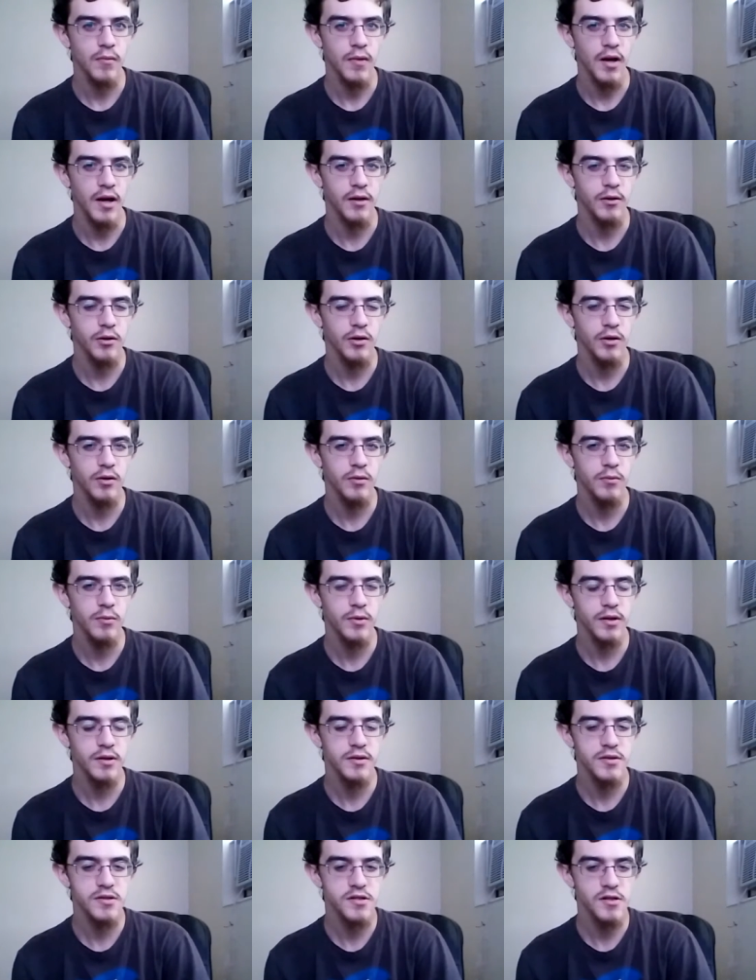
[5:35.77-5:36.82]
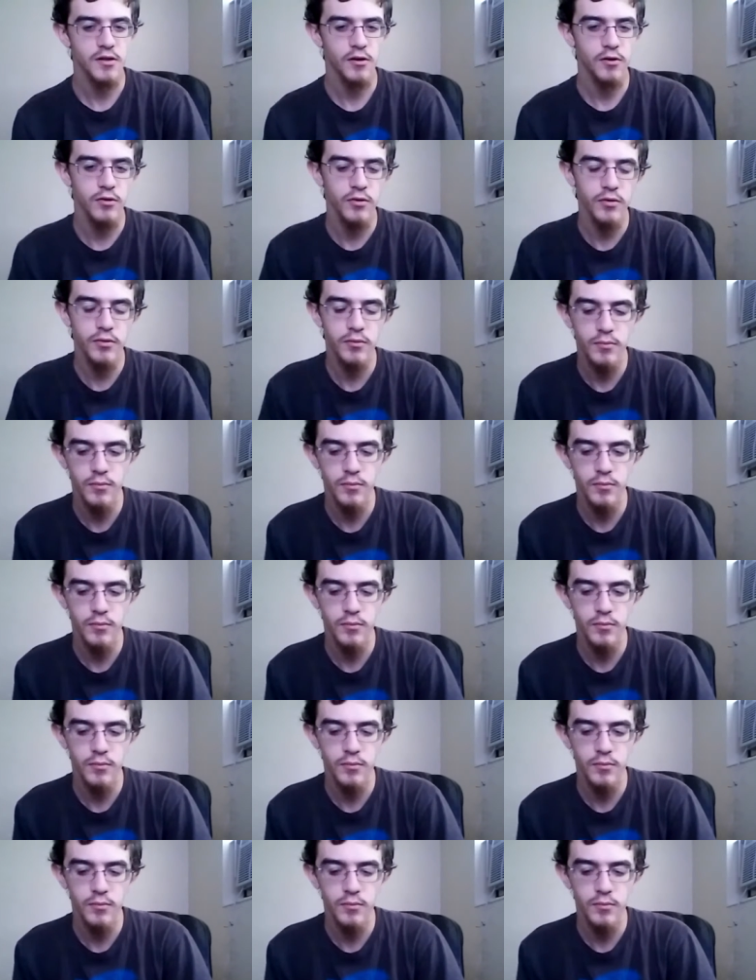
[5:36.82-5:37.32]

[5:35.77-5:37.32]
I don't know what it's called.